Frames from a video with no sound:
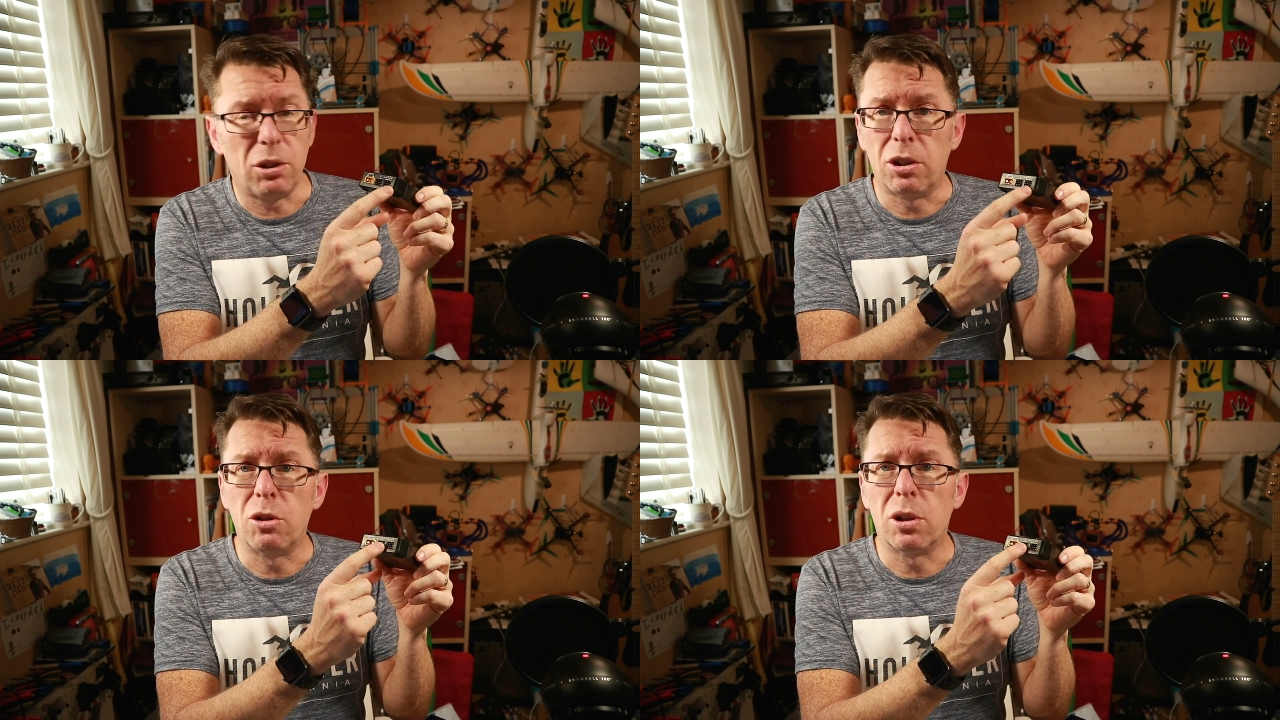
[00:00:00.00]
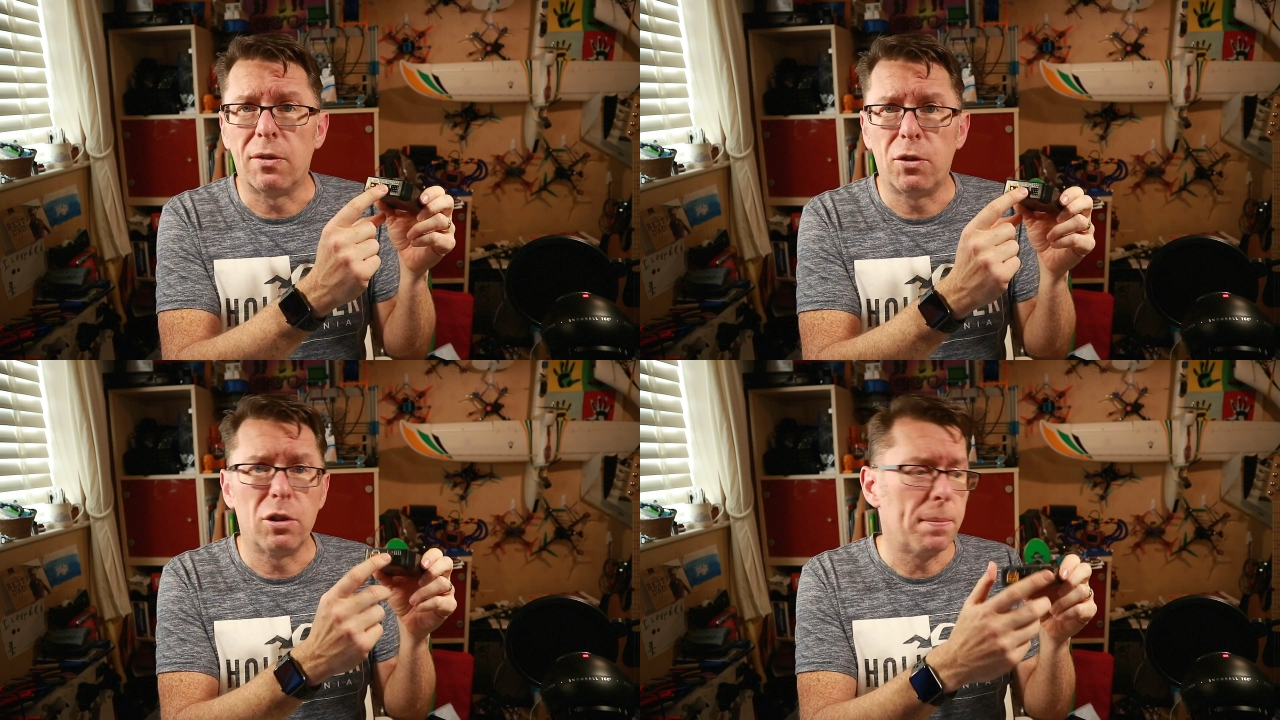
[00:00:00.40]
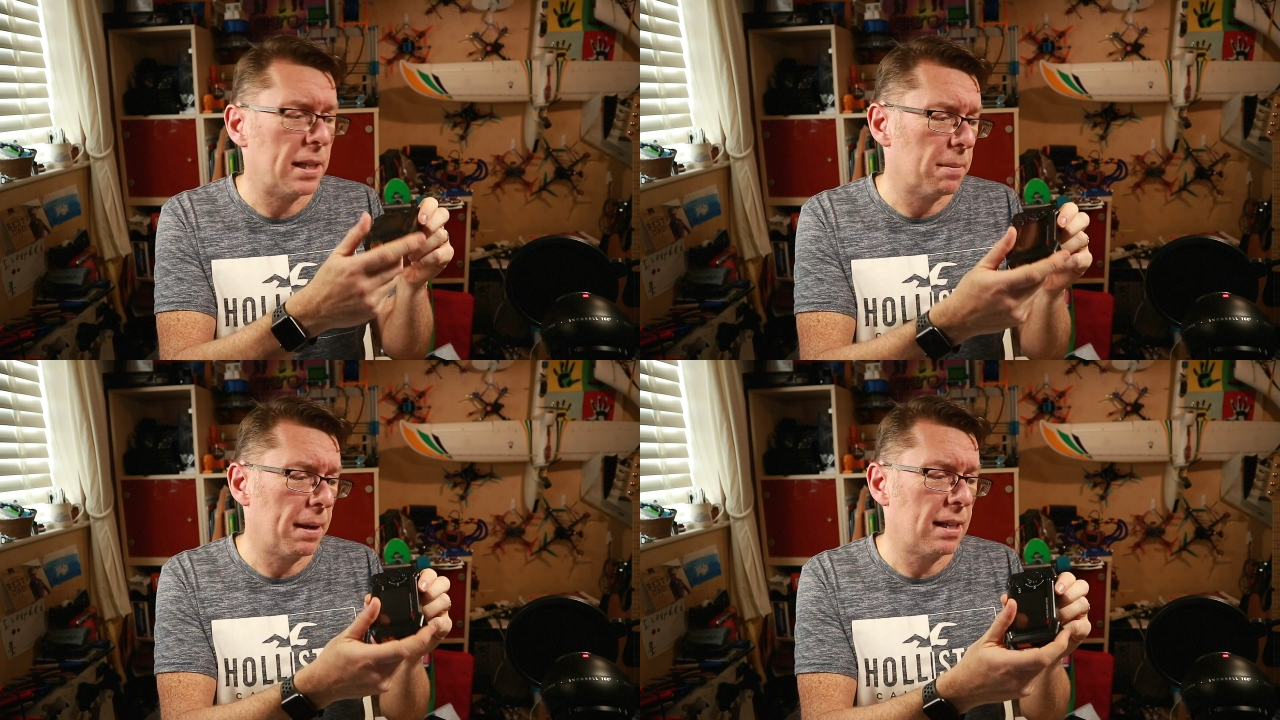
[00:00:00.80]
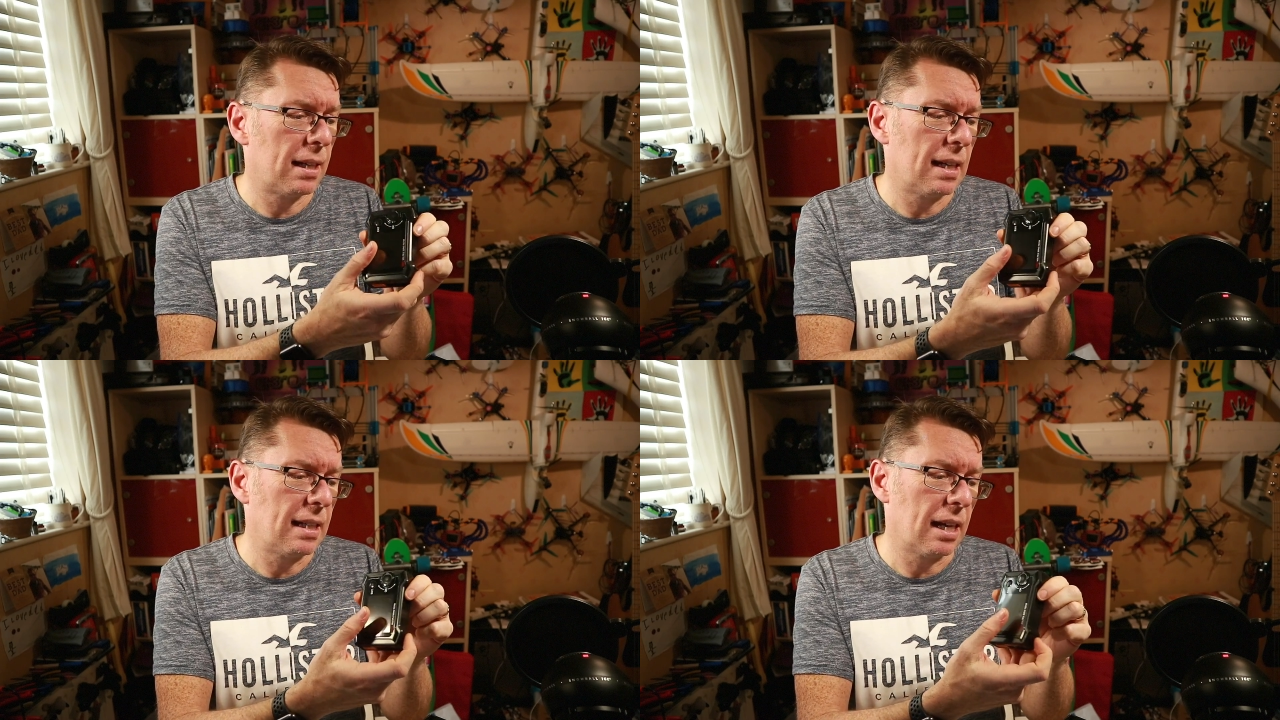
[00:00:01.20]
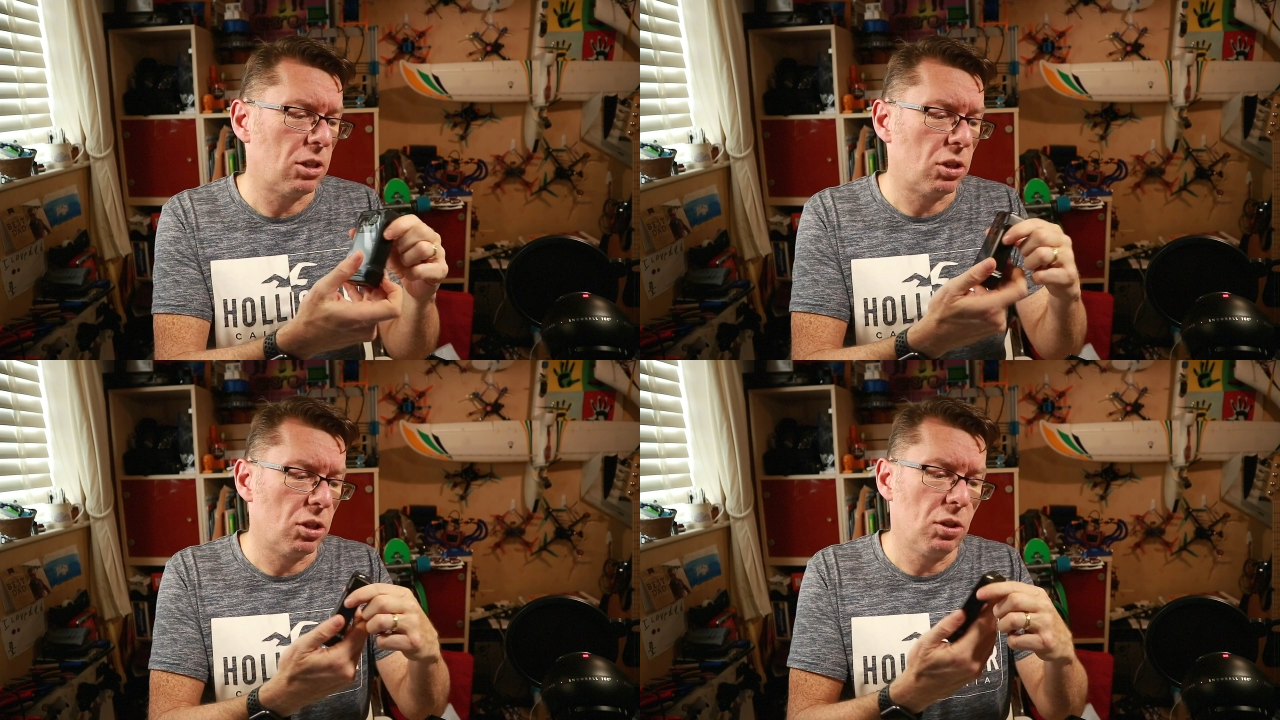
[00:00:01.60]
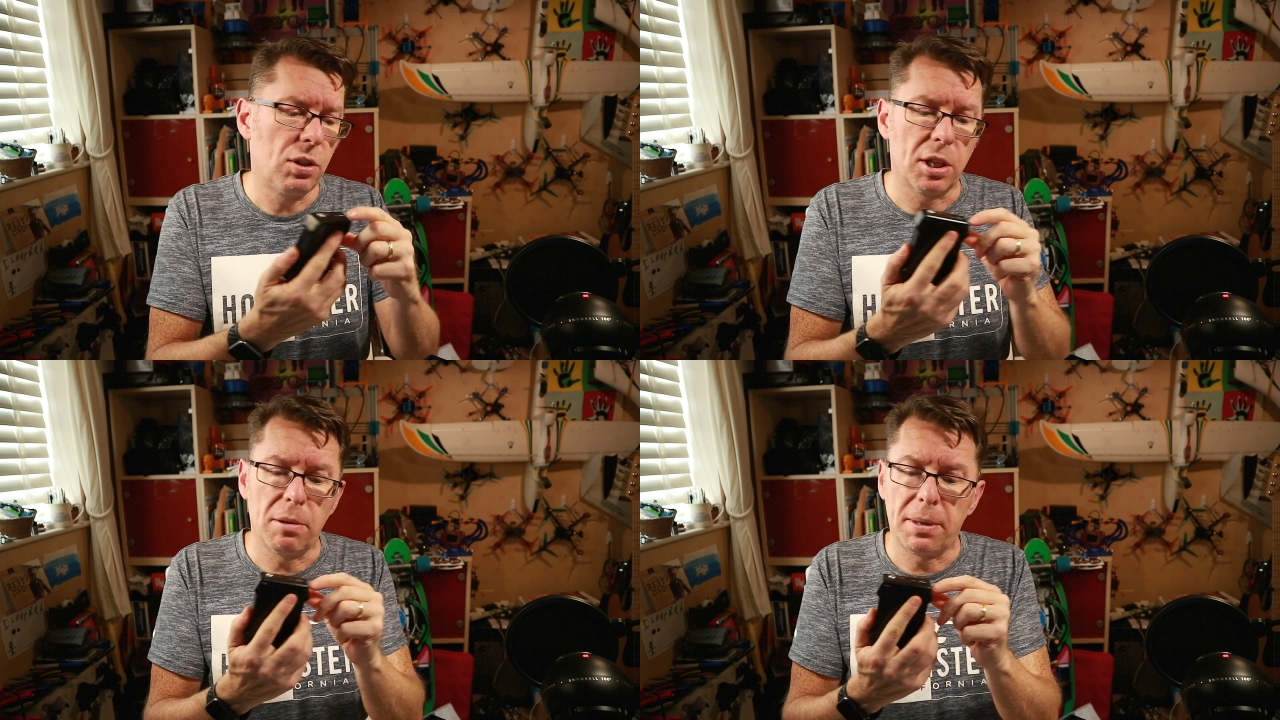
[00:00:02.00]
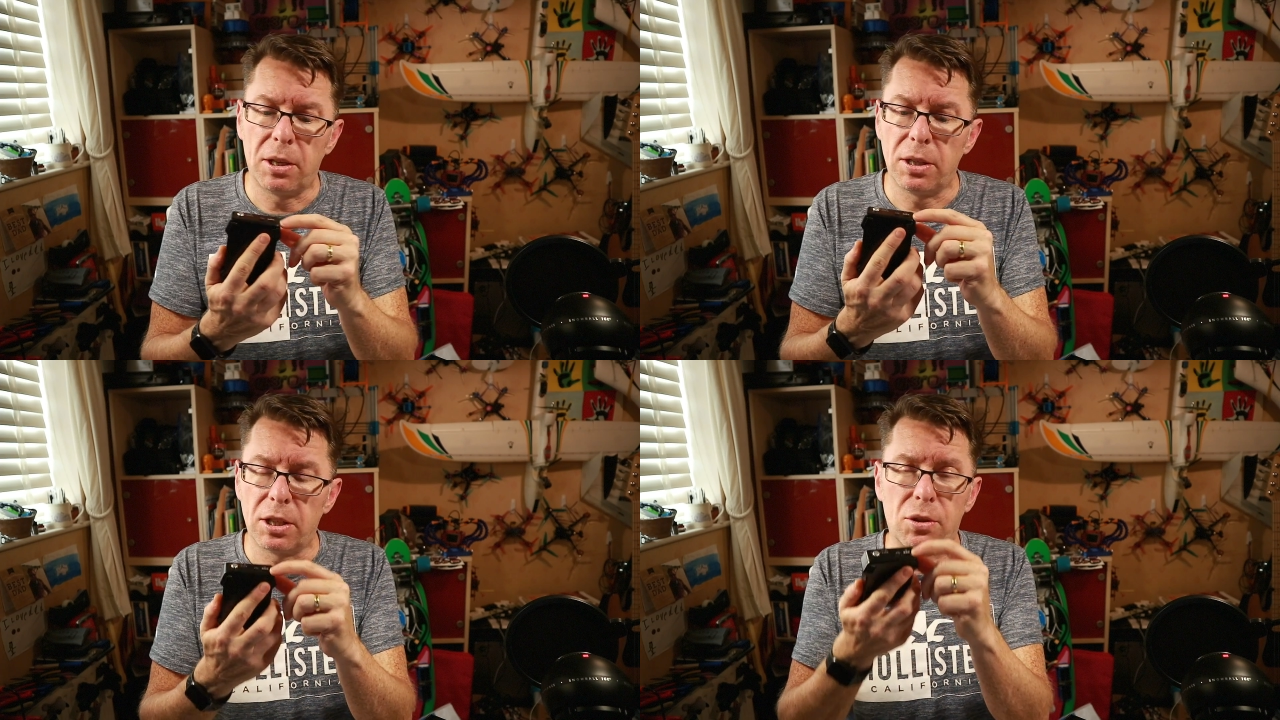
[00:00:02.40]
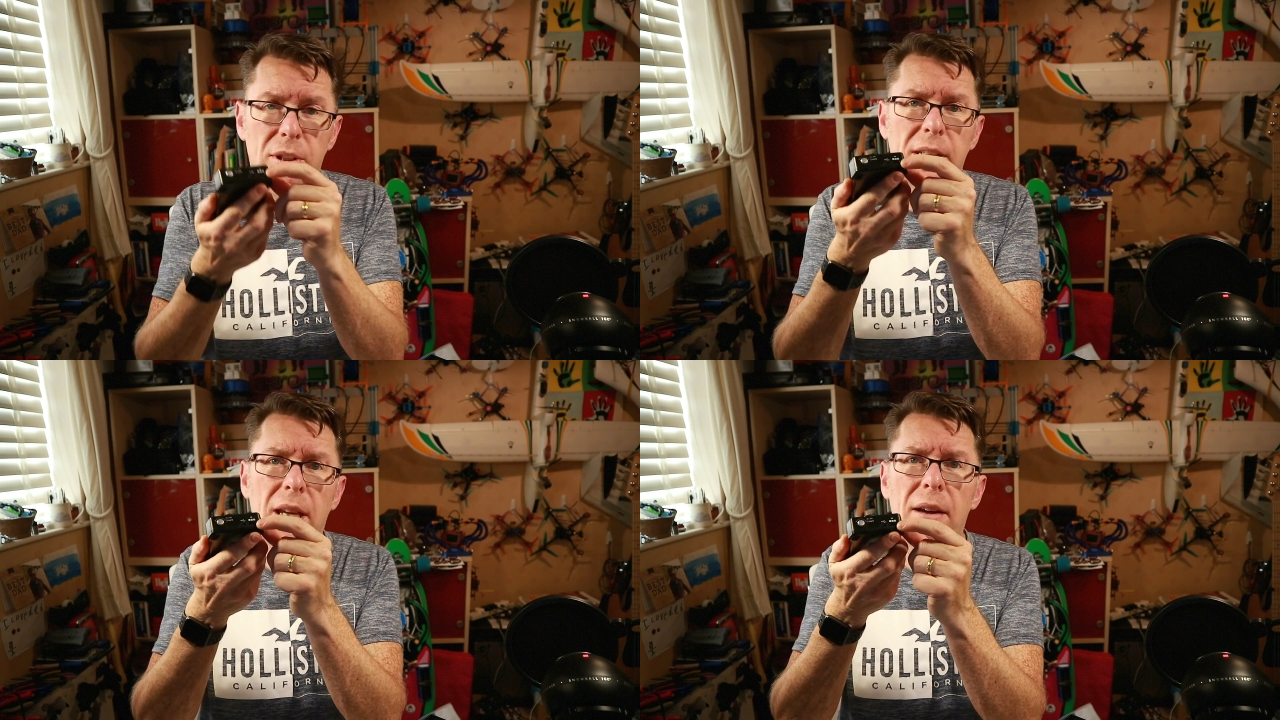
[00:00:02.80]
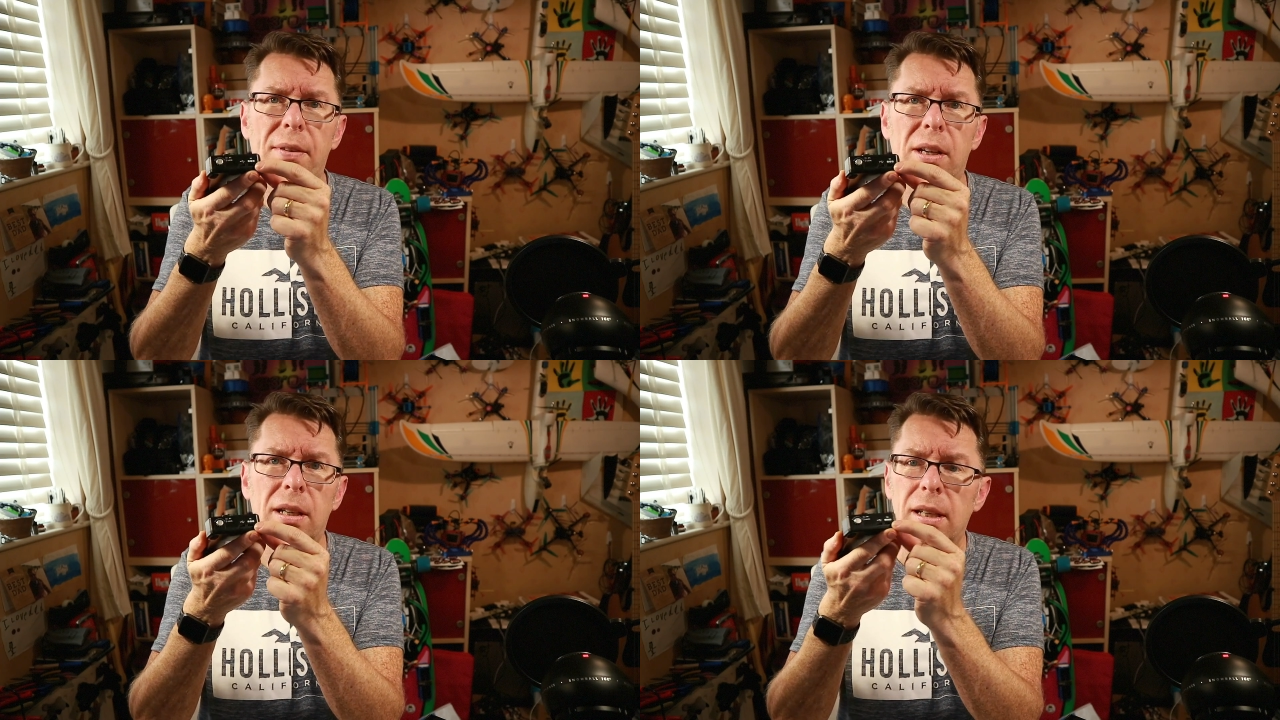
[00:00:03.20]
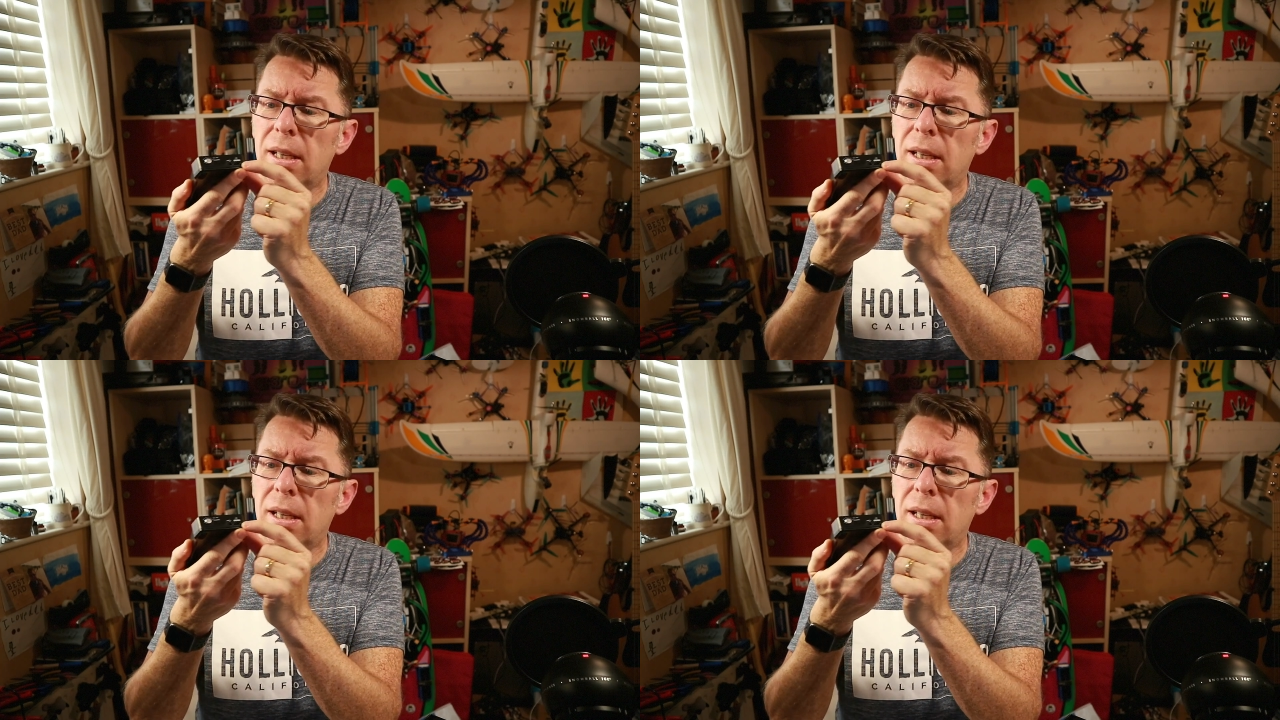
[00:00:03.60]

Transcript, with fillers: you can drive four of them independently and you can do so because it's got this other